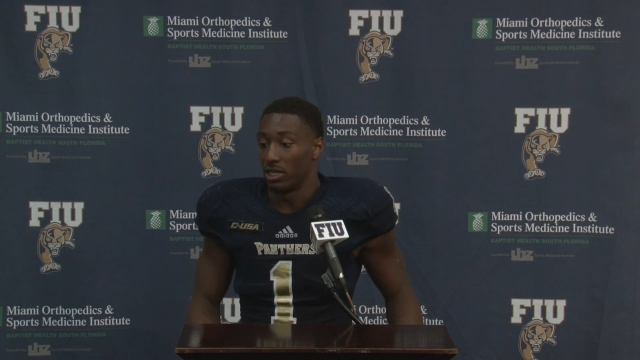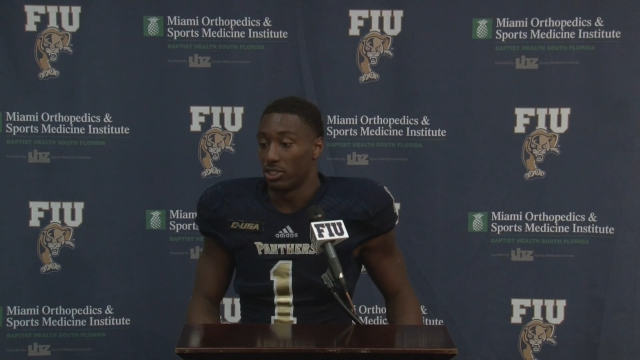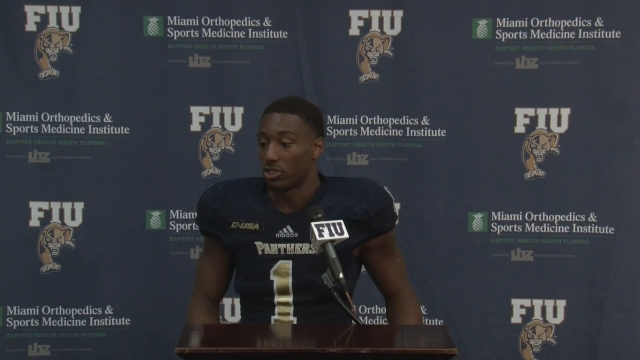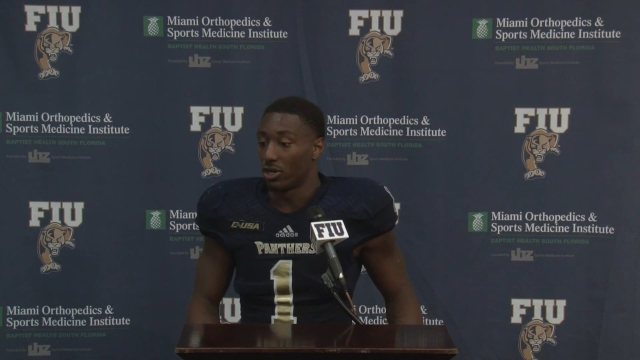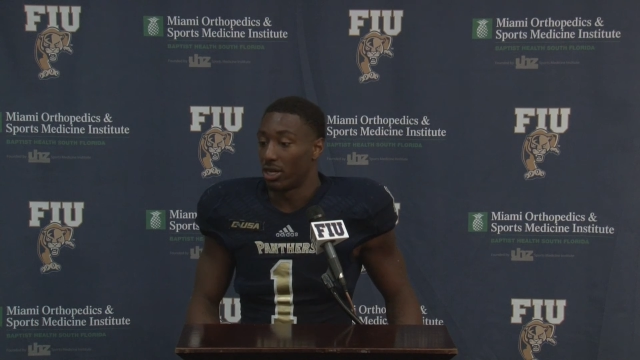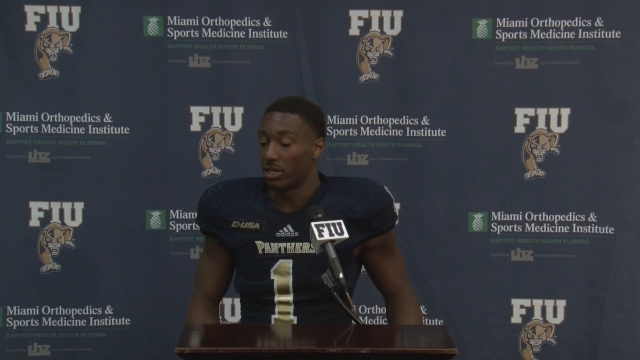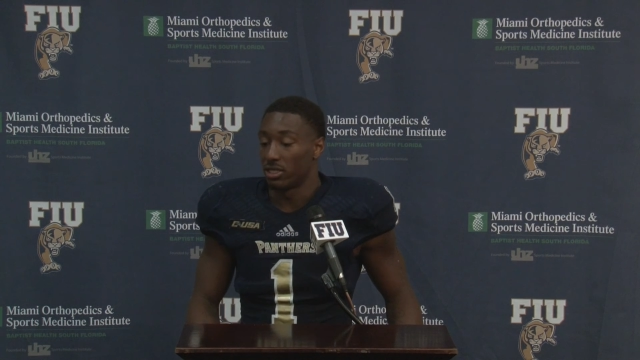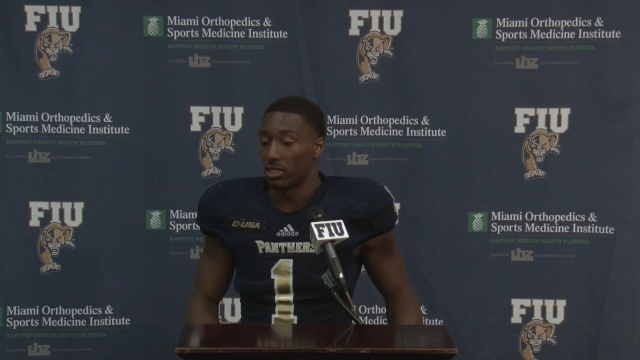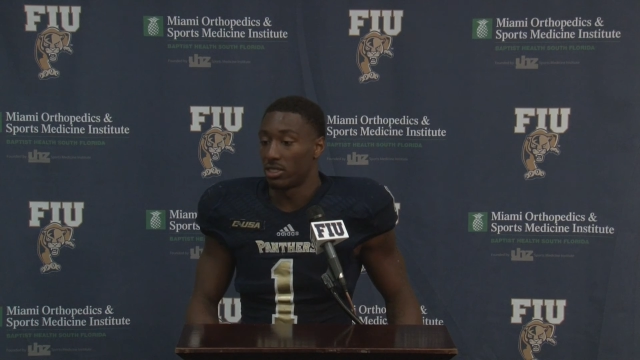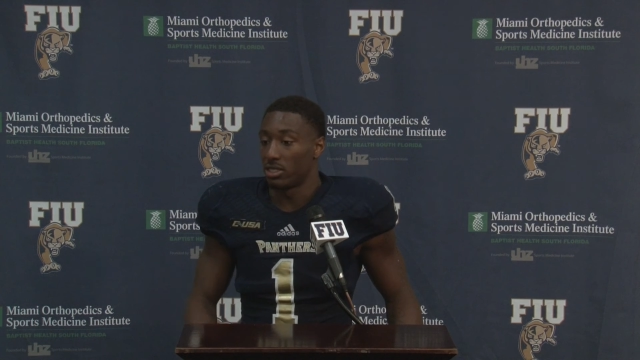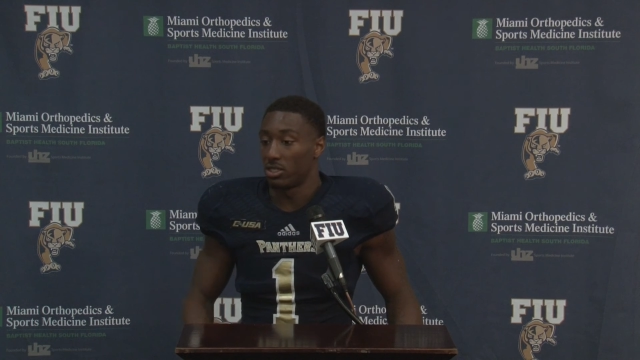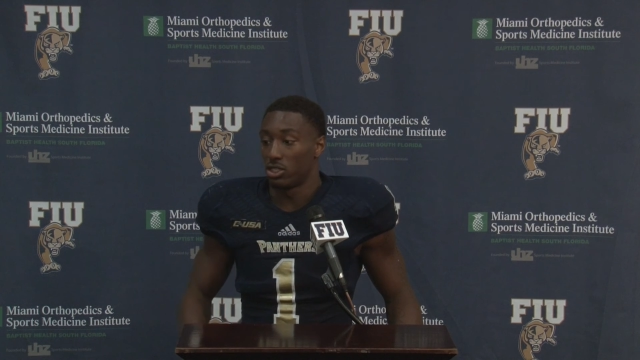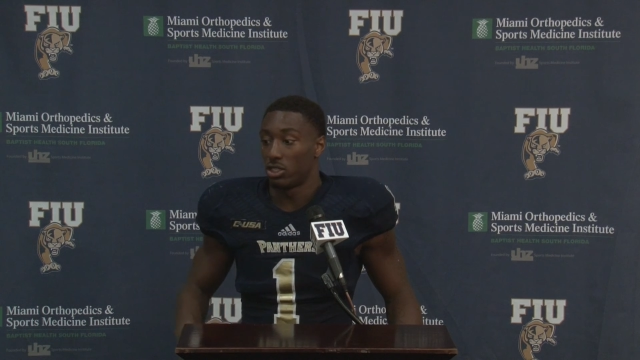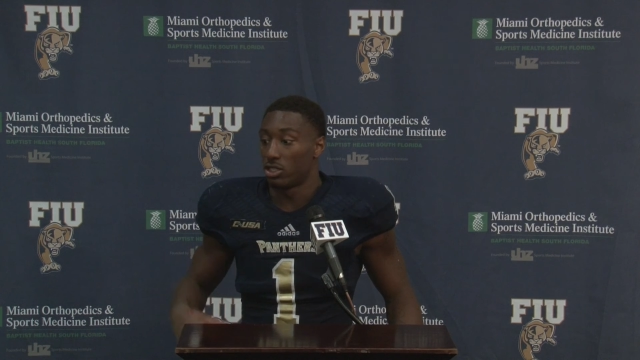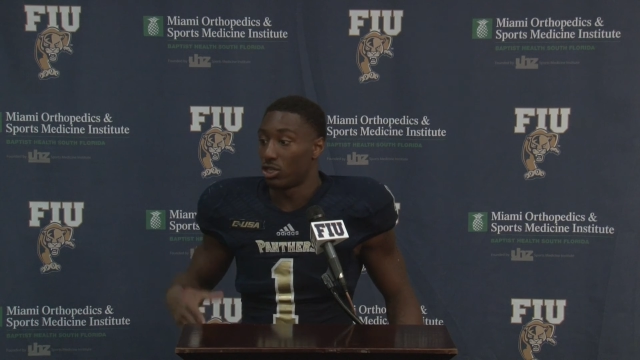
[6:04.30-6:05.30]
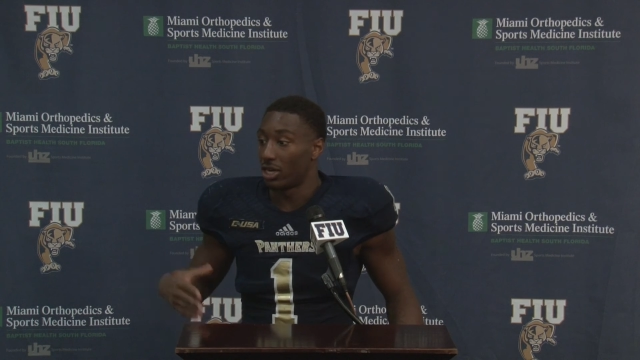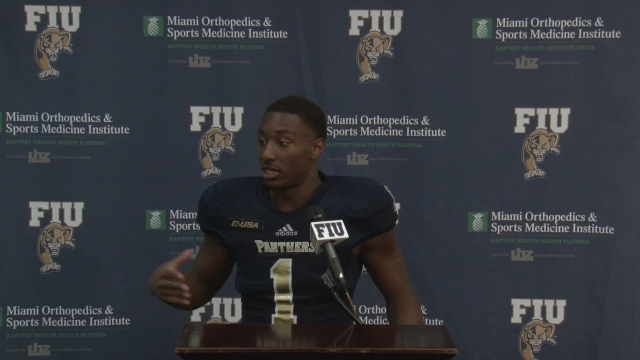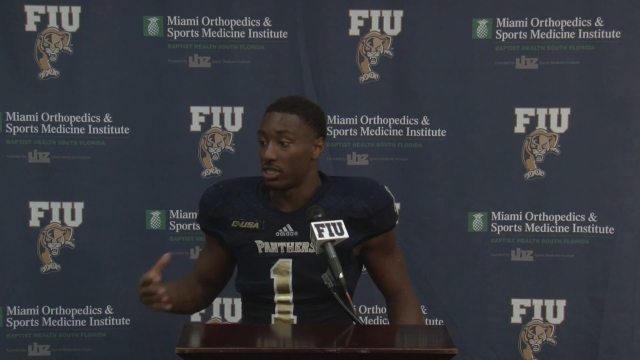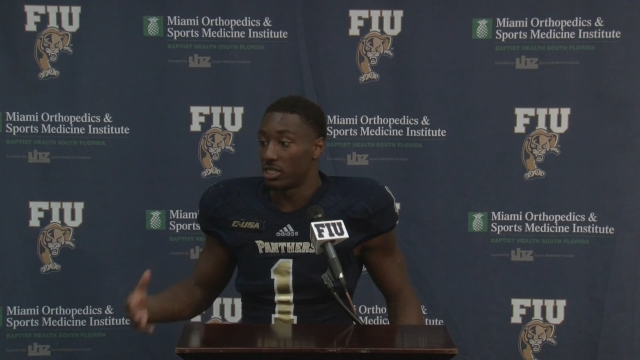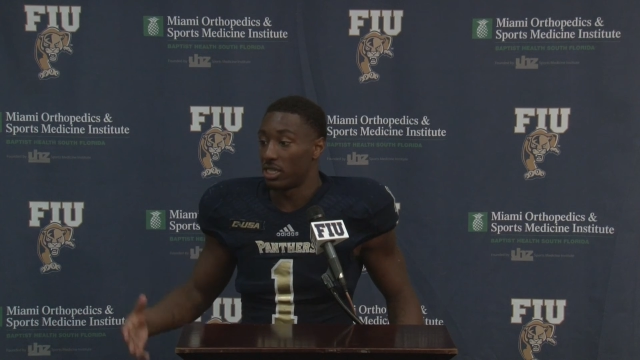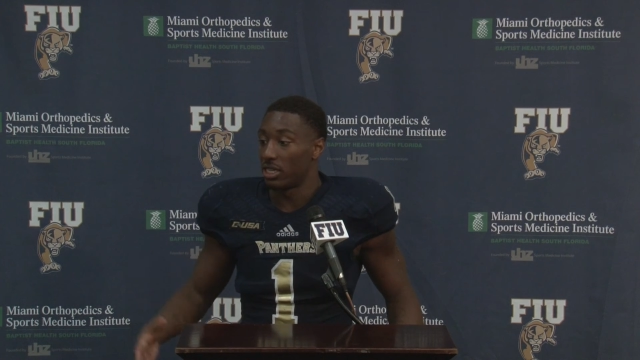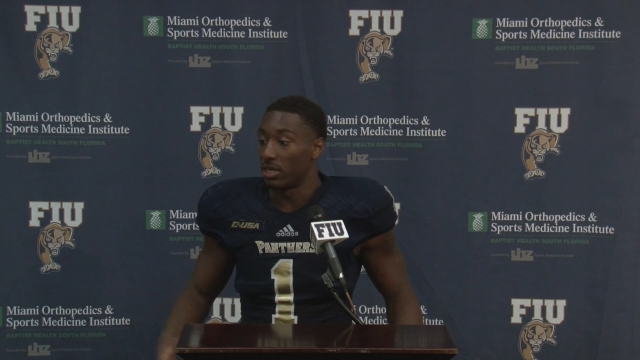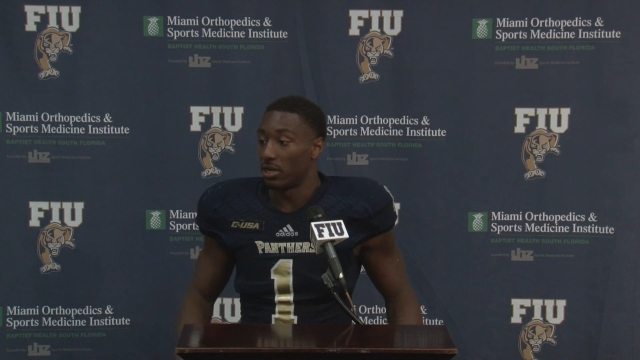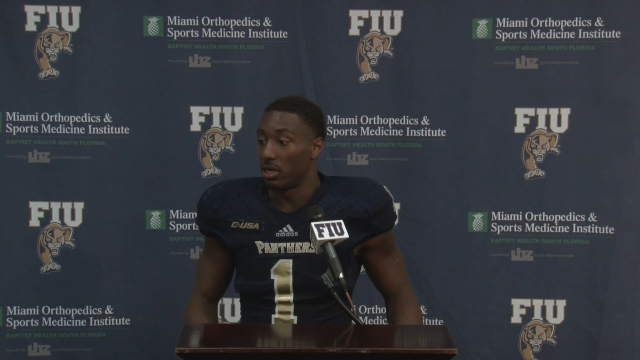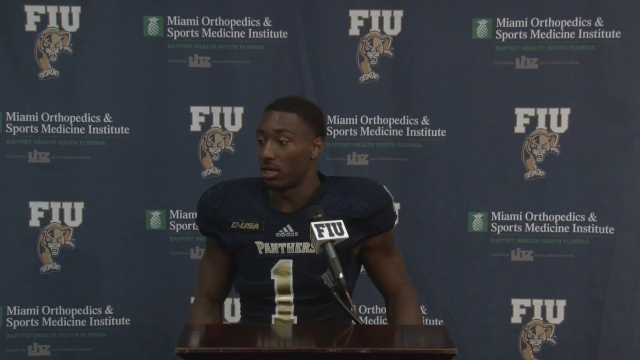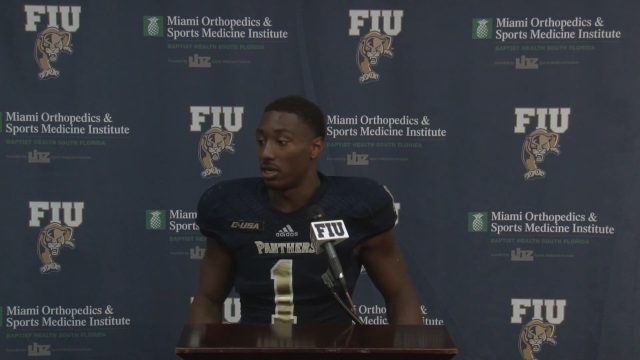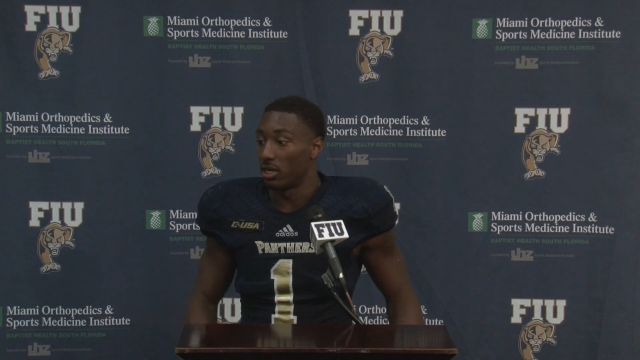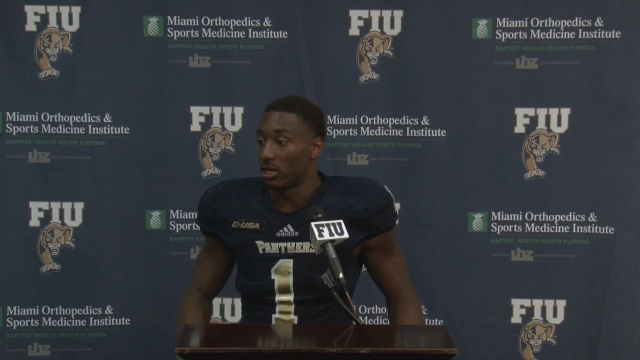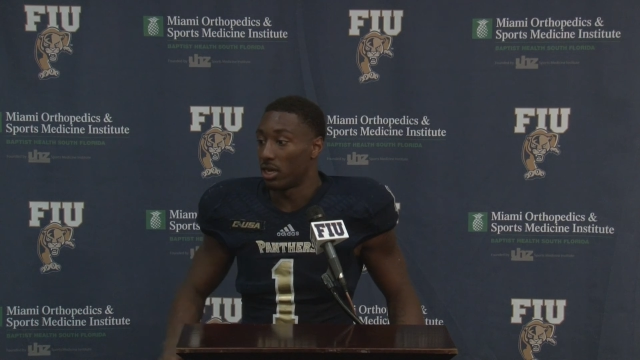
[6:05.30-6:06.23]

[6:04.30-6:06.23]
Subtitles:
Trying to stay in a